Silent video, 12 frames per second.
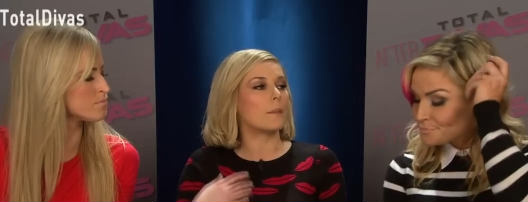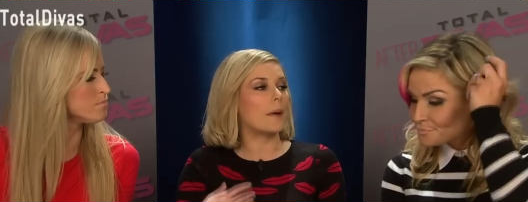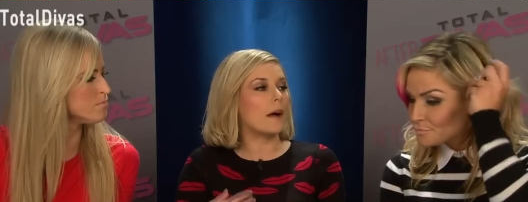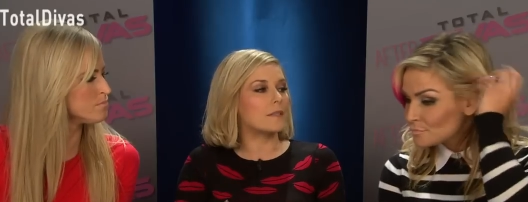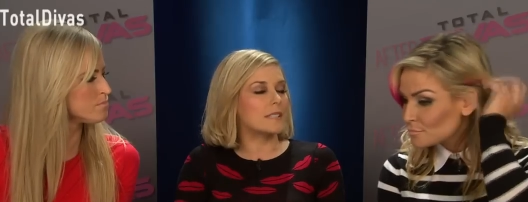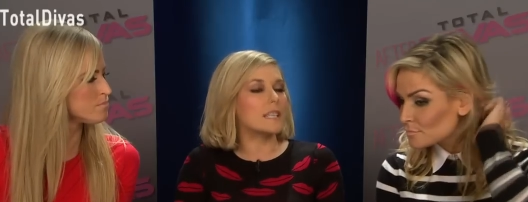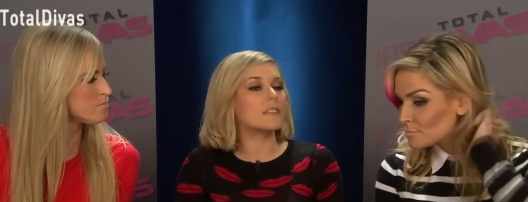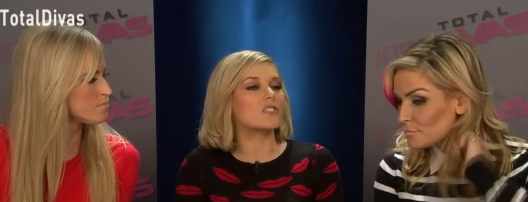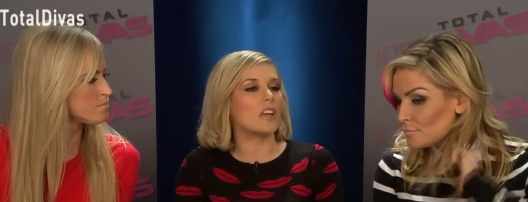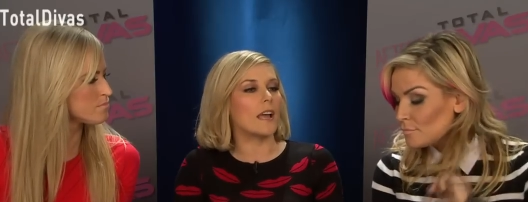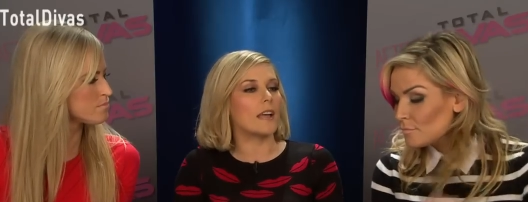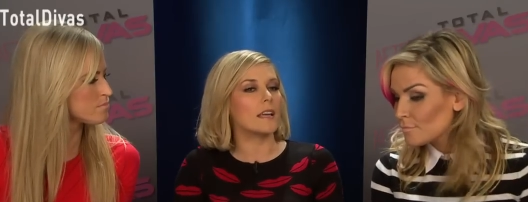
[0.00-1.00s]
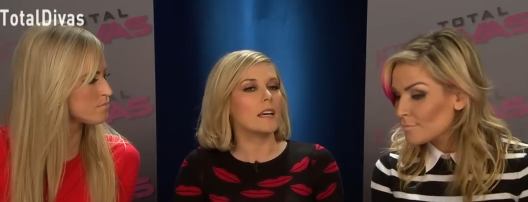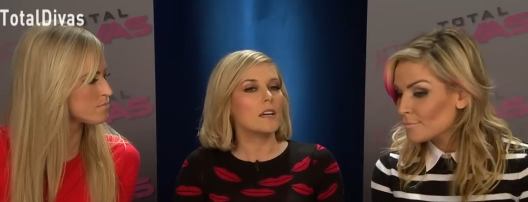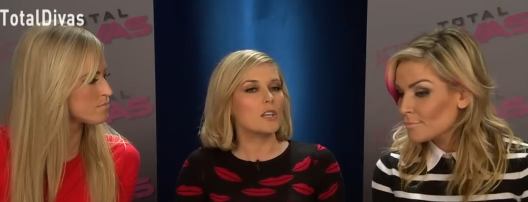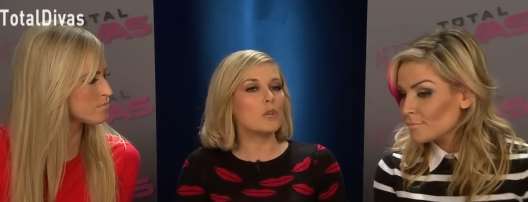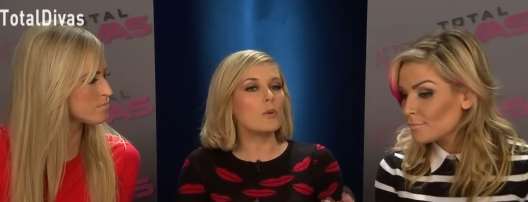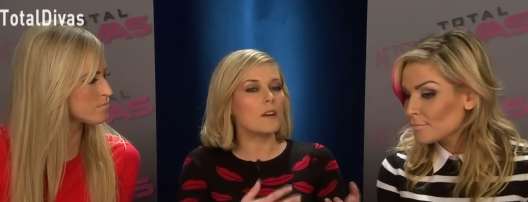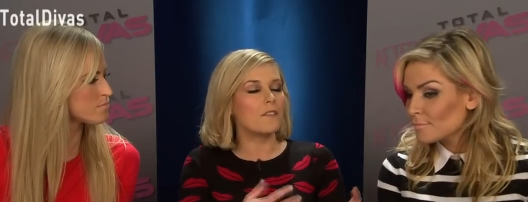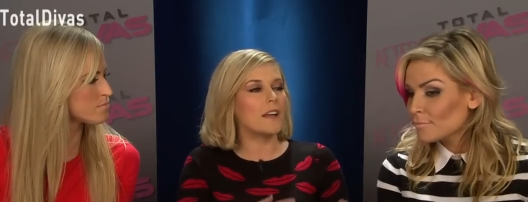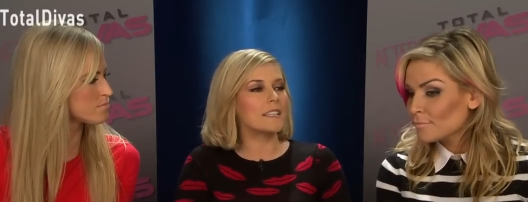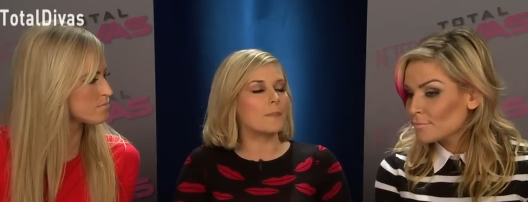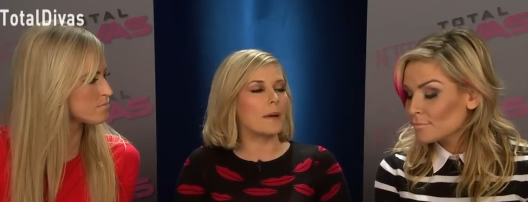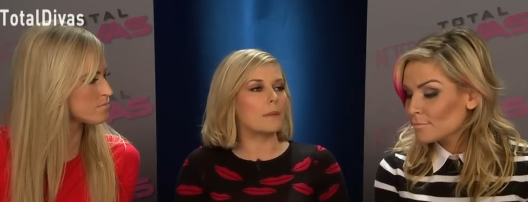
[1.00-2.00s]
Speaker 1: about TJ, you want to
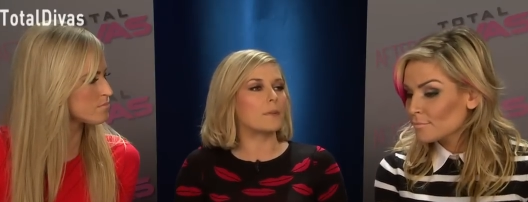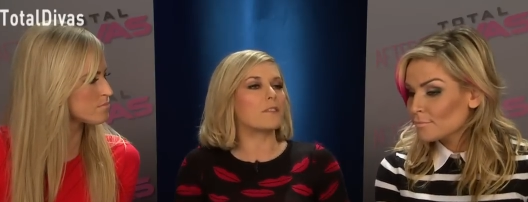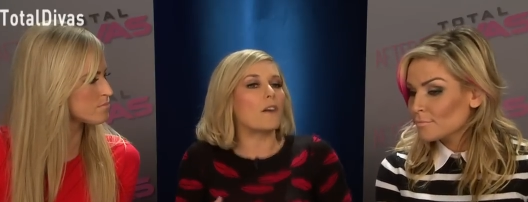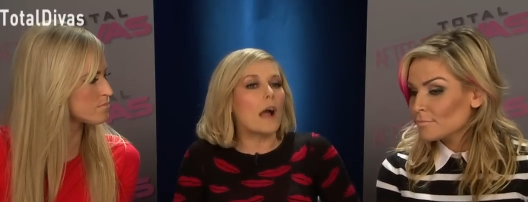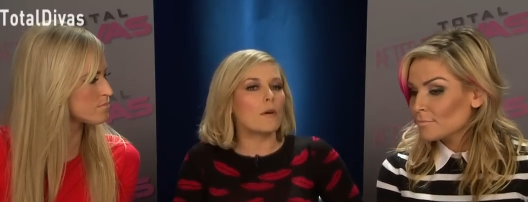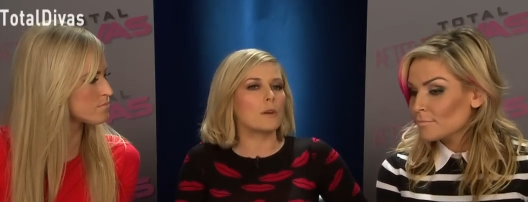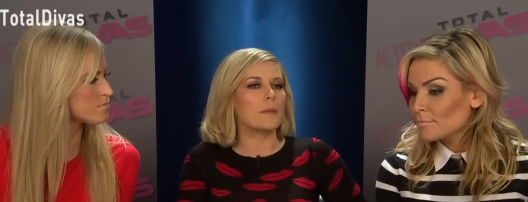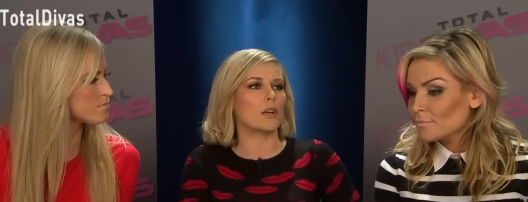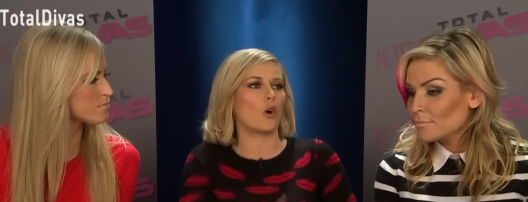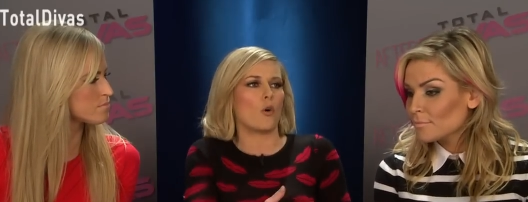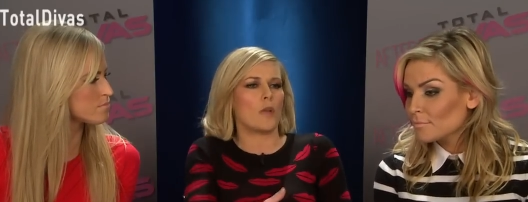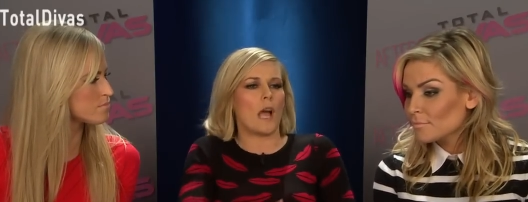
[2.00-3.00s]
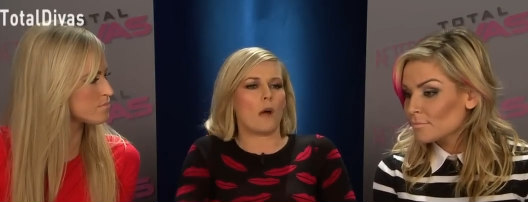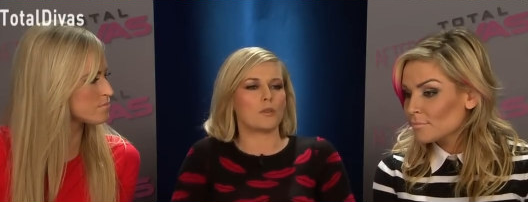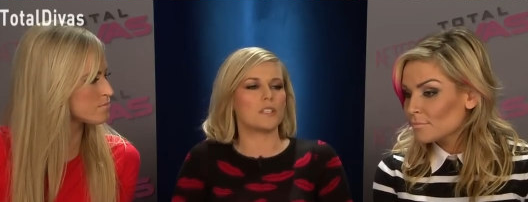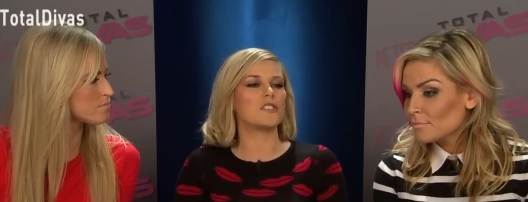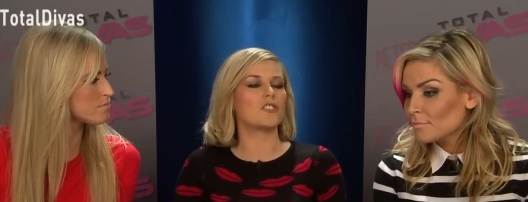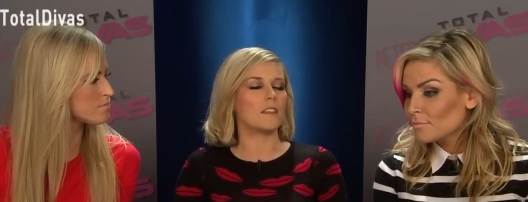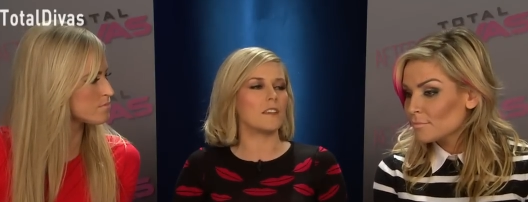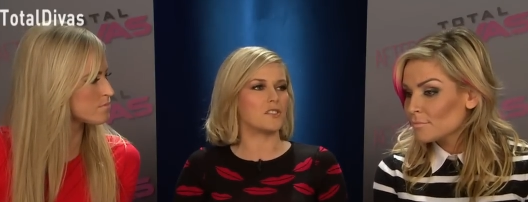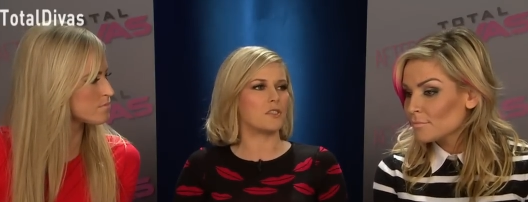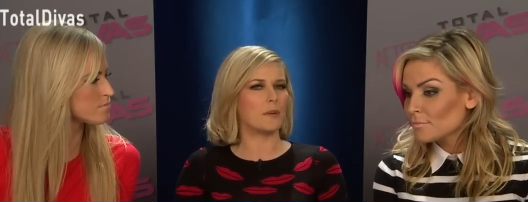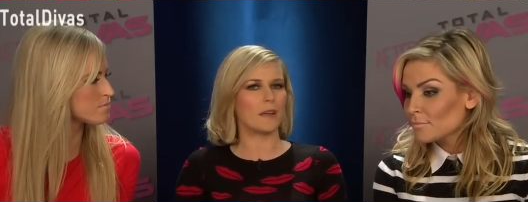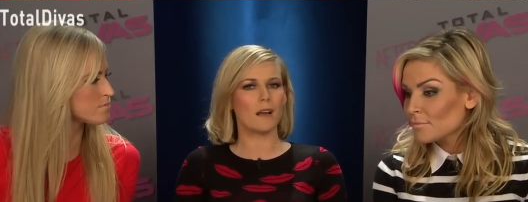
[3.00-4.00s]
vent about it. But if I were to be like, oh yeah, well TJ, then
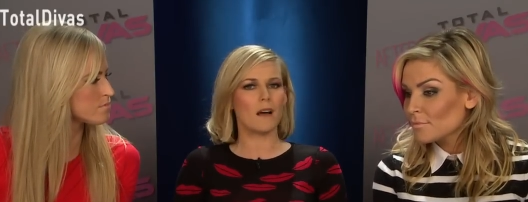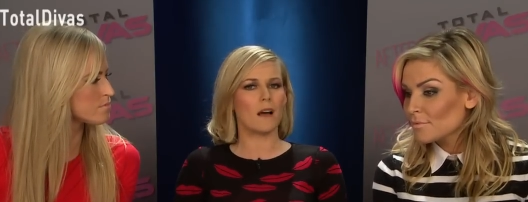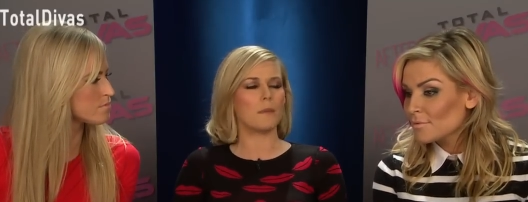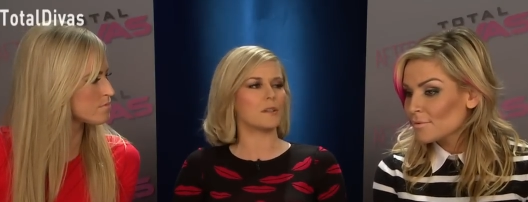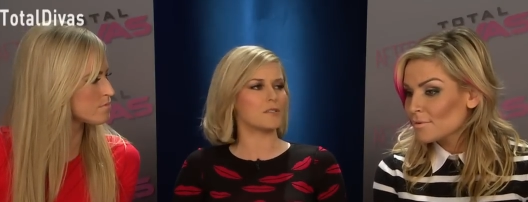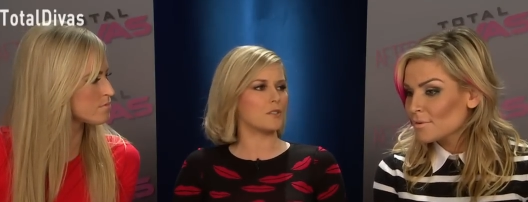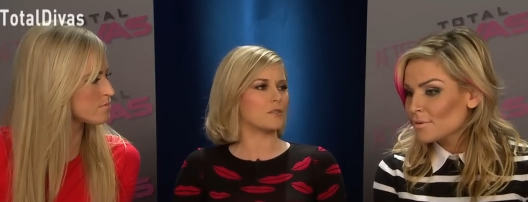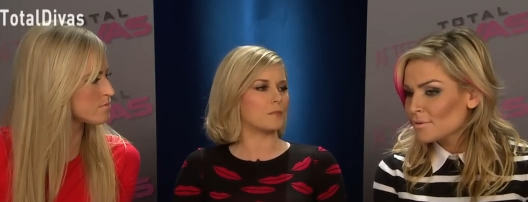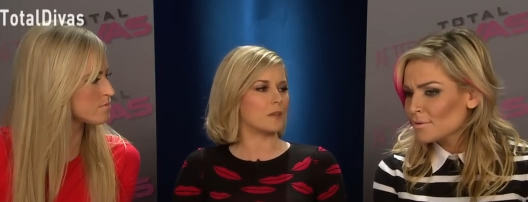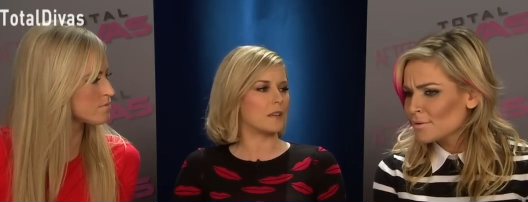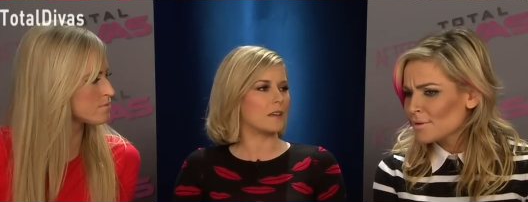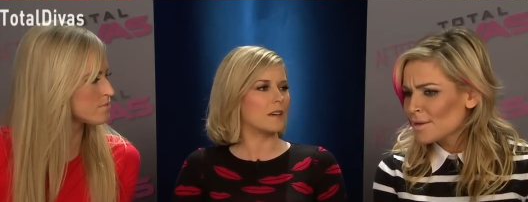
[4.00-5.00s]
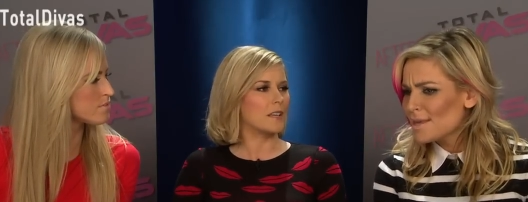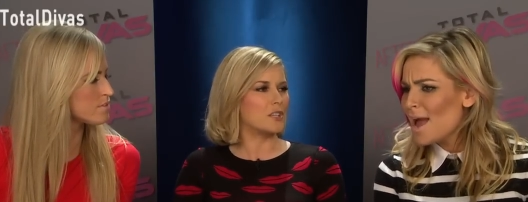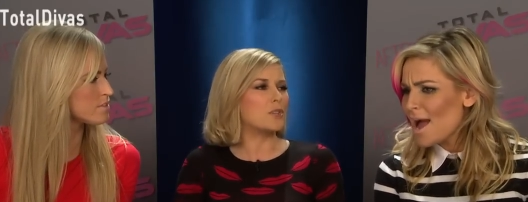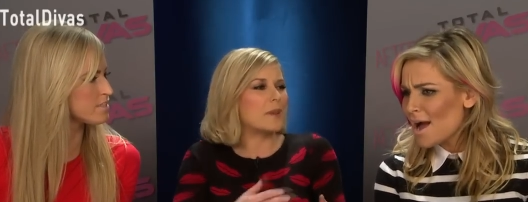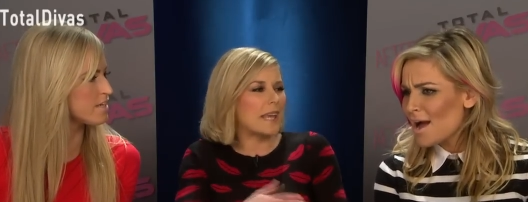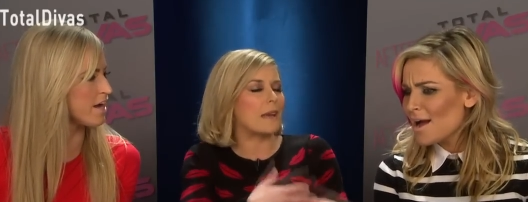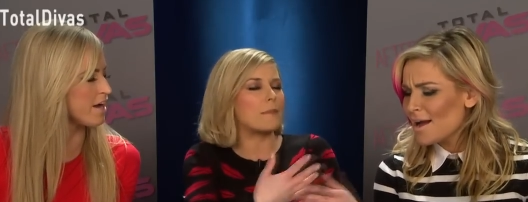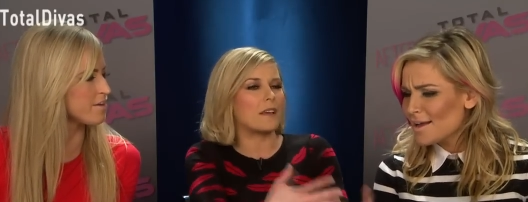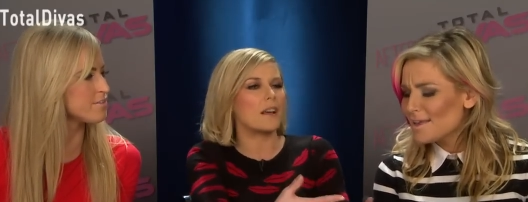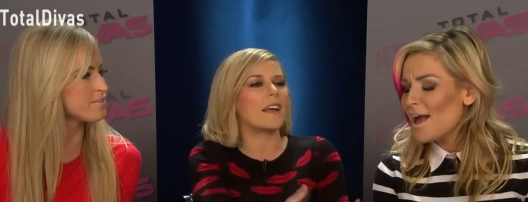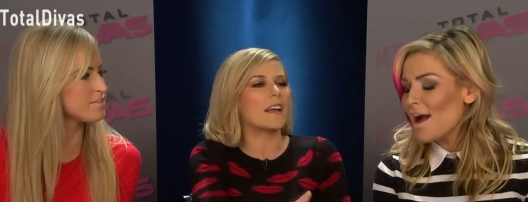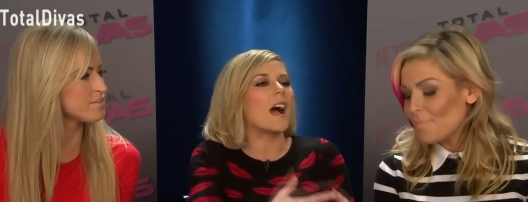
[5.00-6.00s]
she'd be like, um, excuse me. Yeah. You can't yeah. make.
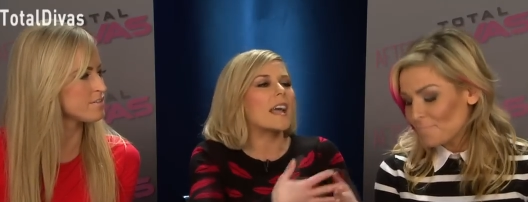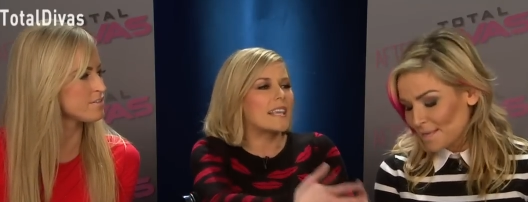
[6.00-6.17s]
that. I,